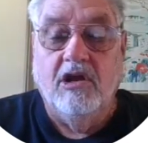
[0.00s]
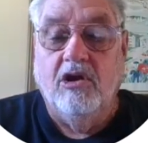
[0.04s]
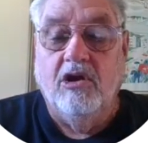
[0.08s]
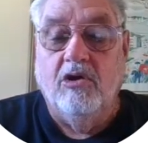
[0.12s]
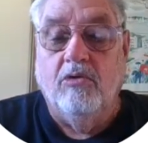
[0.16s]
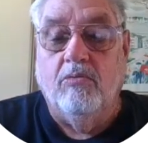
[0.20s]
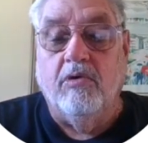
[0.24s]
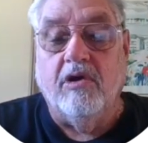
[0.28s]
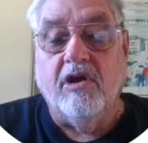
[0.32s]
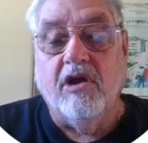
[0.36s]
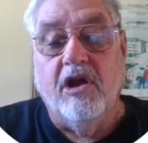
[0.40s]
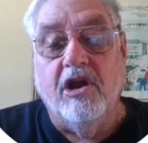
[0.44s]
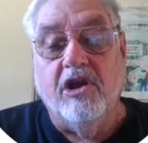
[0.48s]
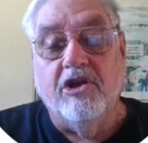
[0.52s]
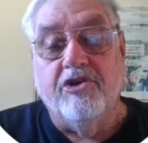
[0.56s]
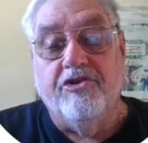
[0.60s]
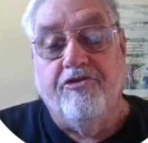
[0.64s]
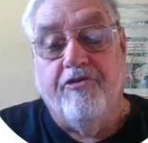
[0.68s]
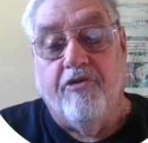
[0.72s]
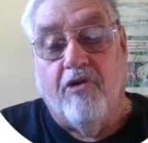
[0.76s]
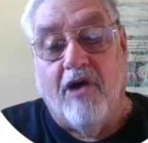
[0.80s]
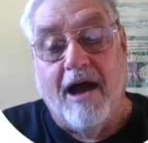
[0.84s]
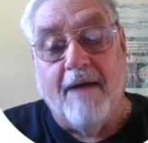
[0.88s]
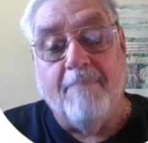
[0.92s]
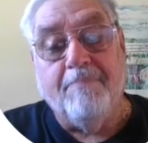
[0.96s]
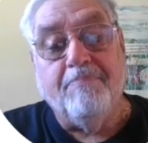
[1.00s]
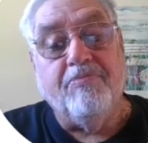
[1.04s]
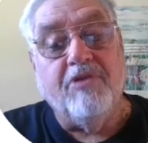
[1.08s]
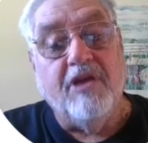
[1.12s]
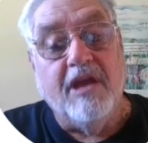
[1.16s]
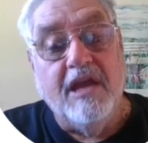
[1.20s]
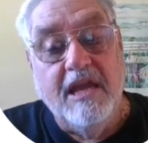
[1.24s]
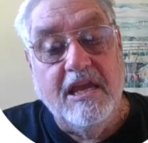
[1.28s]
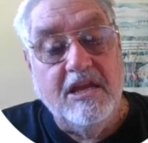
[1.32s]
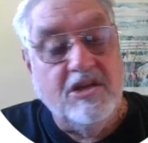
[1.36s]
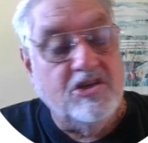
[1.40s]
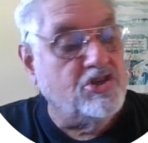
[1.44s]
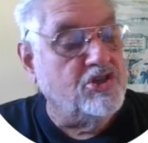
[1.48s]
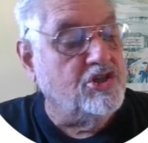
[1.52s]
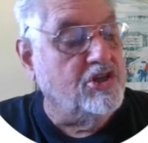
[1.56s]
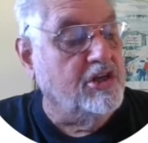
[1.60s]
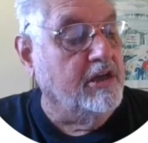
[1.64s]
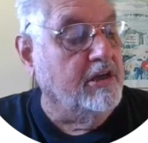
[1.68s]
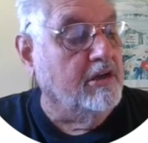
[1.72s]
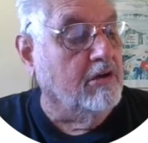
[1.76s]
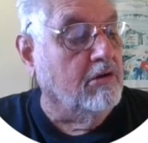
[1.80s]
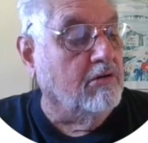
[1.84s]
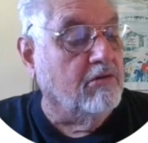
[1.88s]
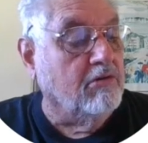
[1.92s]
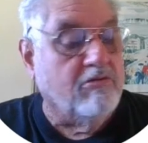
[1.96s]
We're going to drop the heat
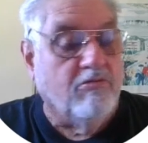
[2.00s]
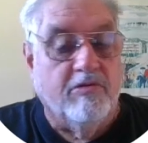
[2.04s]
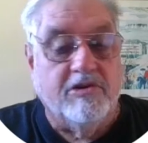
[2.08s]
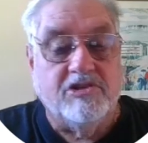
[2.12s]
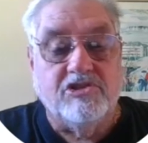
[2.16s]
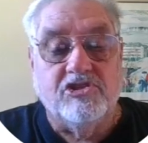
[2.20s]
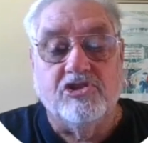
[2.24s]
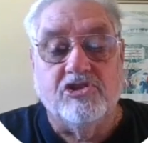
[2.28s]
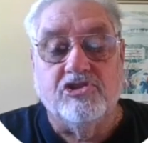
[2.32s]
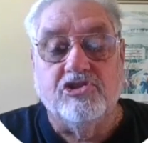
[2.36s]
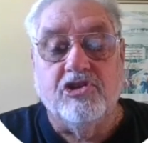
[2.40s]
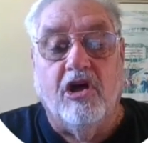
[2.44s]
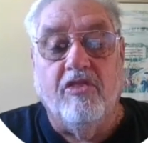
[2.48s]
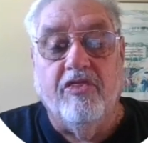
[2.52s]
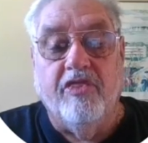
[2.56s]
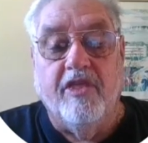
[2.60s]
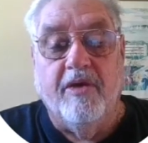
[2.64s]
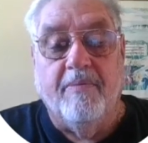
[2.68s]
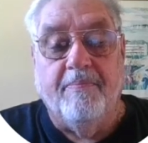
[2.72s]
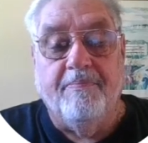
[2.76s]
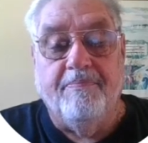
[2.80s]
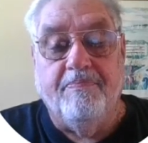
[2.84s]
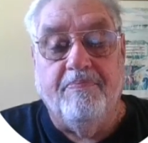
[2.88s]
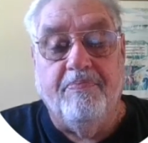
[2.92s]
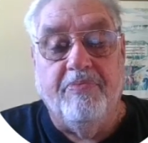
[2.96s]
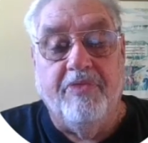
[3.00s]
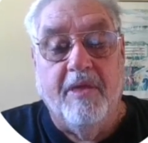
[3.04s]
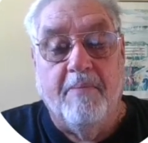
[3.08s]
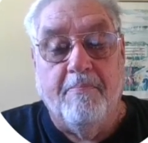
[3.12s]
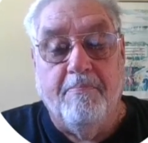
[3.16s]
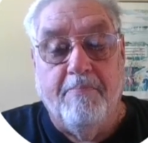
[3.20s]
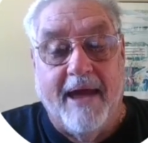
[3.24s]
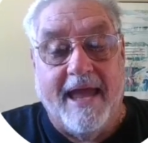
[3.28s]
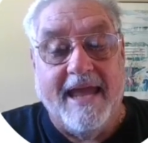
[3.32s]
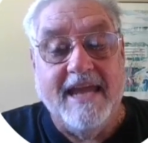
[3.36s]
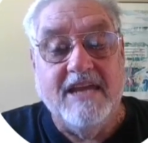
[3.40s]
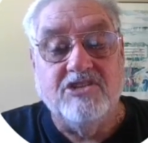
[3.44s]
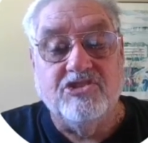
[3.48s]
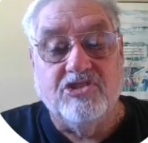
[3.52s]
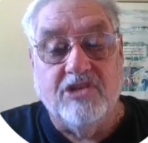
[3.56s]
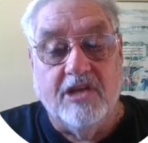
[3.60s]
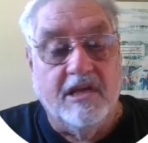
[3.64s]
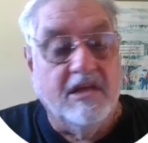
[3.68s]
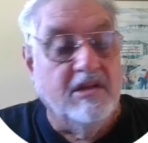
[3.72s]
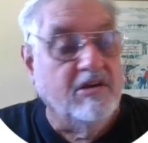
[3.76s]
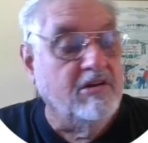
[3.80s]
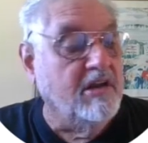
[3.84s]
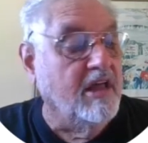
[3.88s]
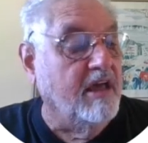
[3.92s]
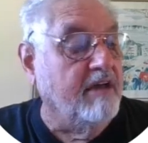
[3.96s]
shield, which is on the base
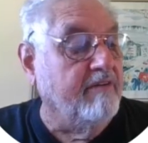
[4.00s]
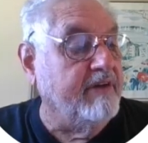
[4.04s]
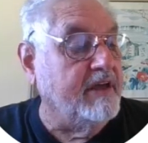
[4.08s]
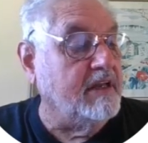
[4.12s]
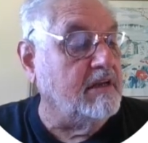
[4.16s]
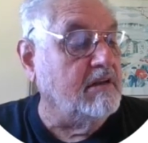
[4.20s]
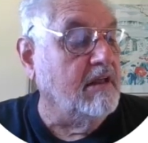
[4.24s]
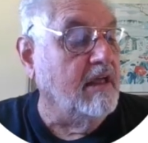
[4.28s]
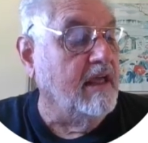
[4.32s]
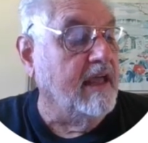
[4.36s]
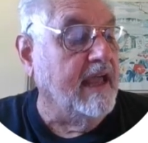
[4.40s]
end of it,